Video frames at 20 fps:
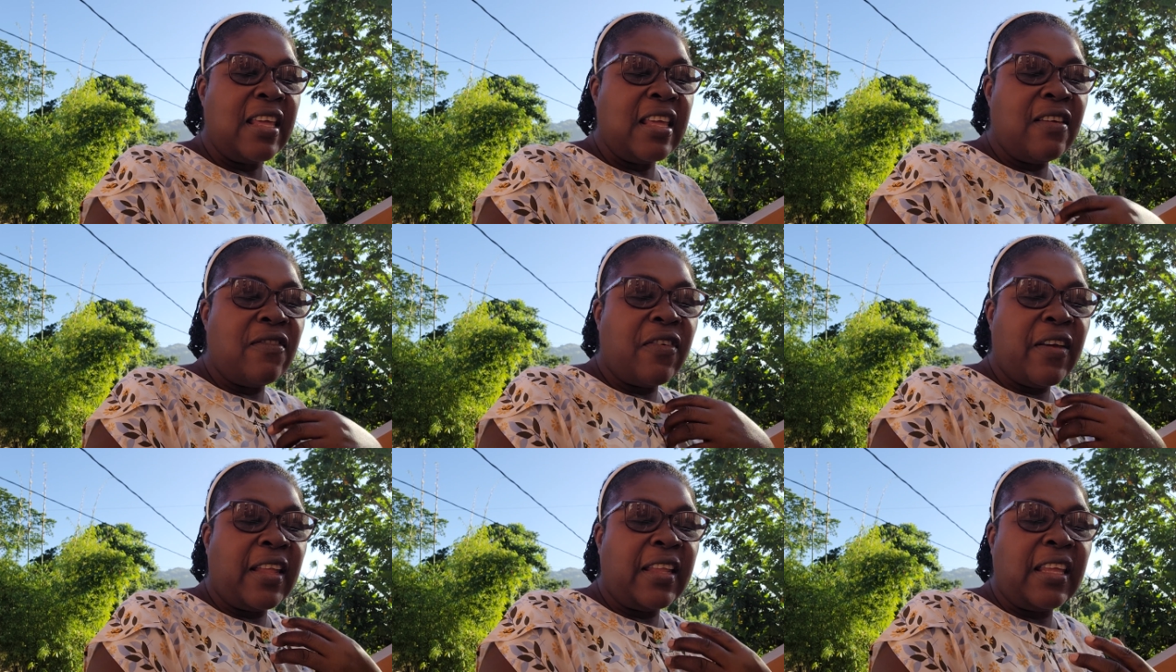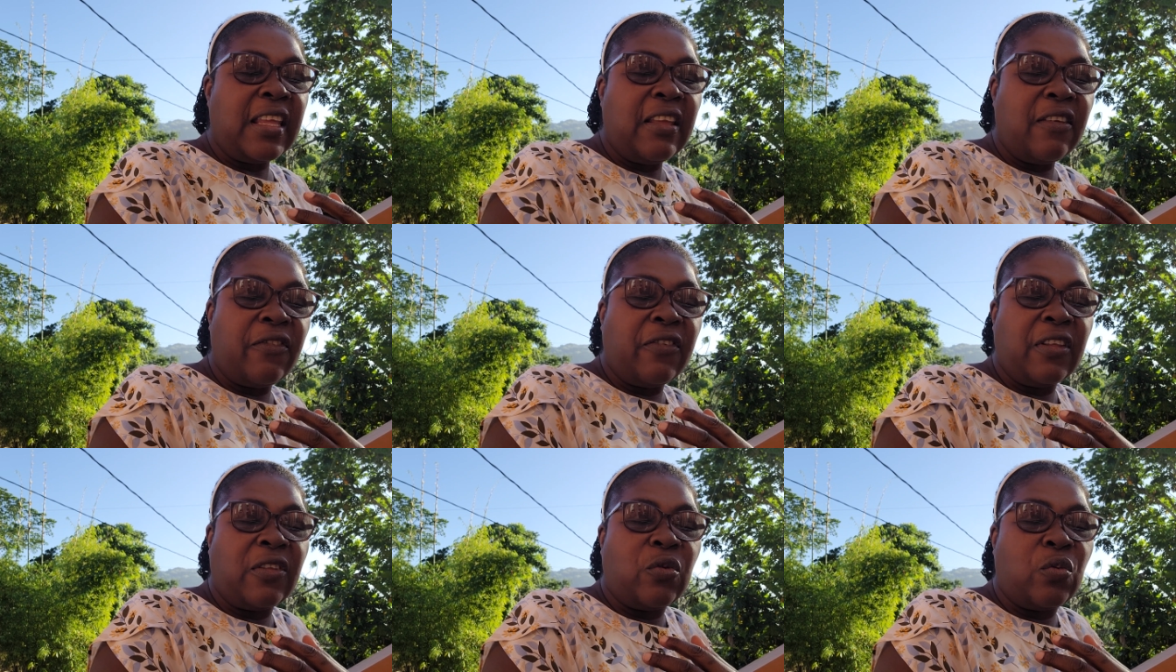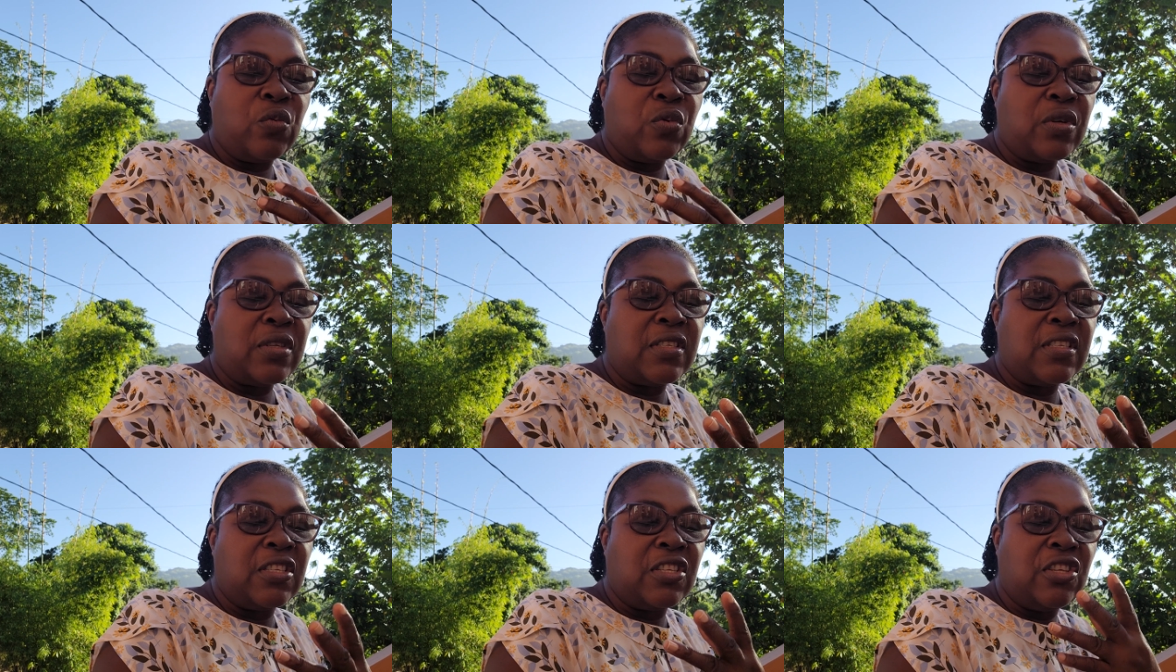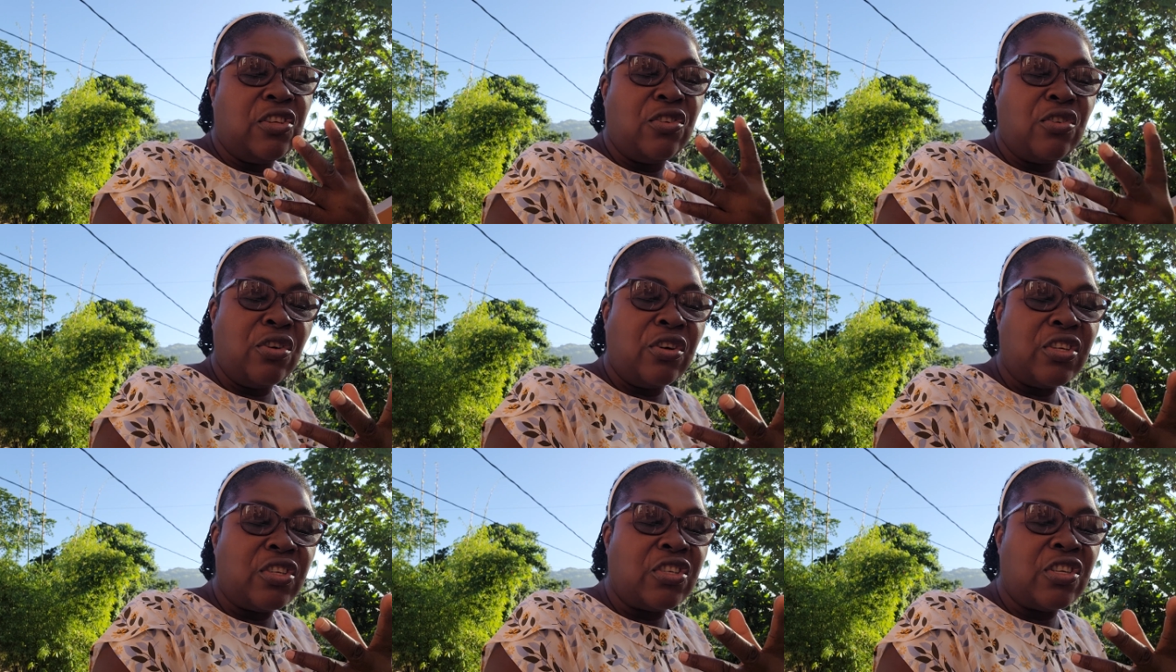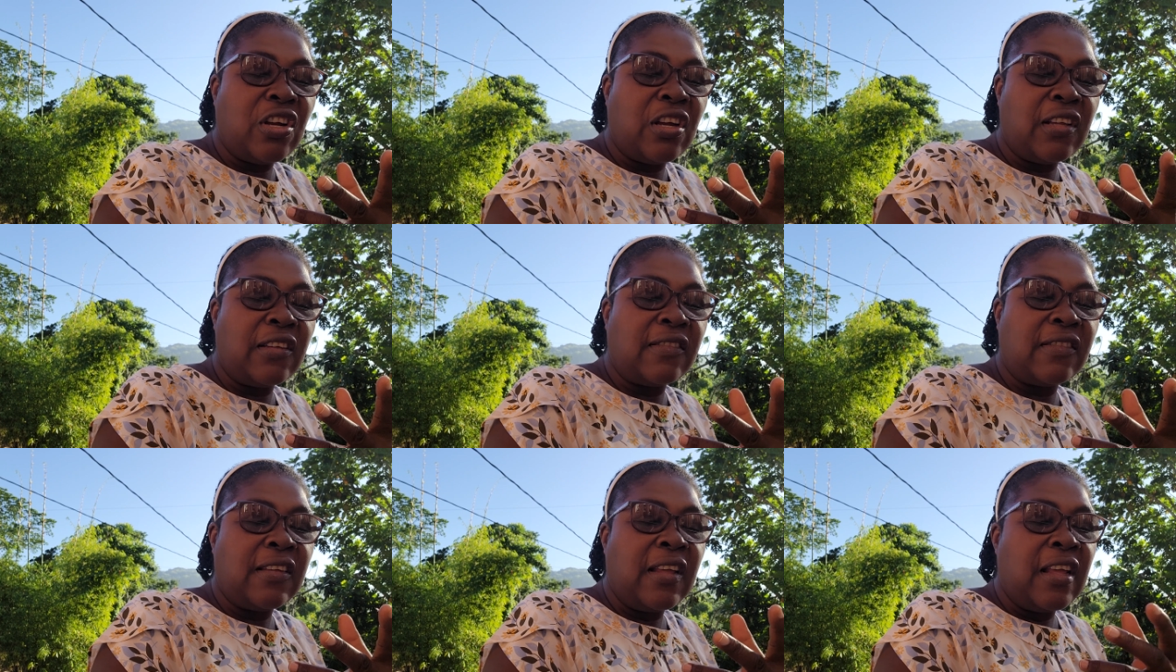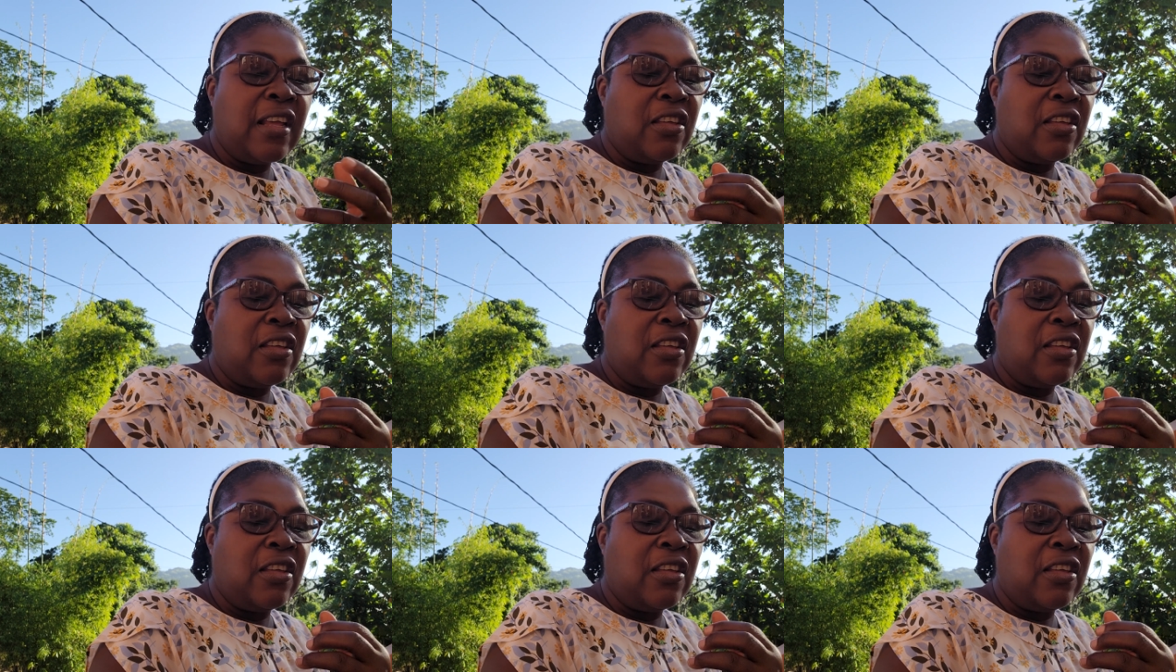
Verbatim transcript: even if it wasn't your choice,